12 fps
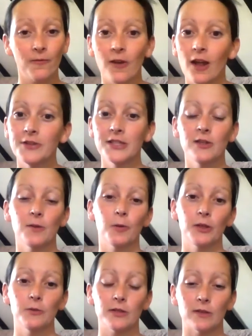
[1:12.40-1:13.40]
flooding your
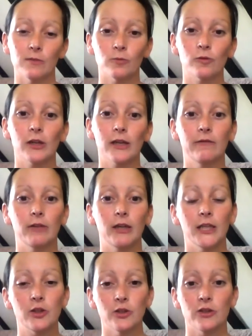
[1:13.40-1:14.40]
body with some really,
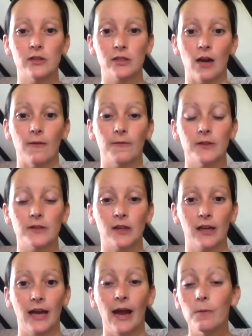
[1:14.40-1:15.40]
really good stuff that's going
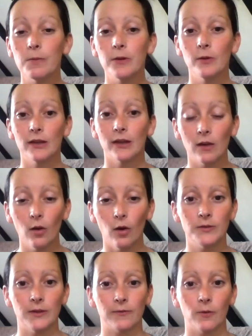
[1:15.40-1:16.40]
to help you in a lot
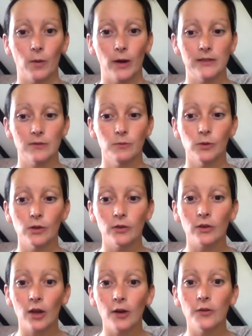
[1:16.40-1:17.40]
of different ways. And we'll
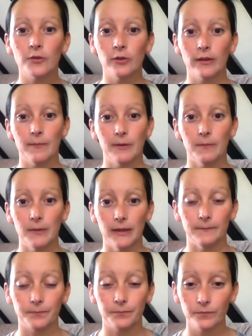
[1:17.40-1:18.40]
go through them in a minute.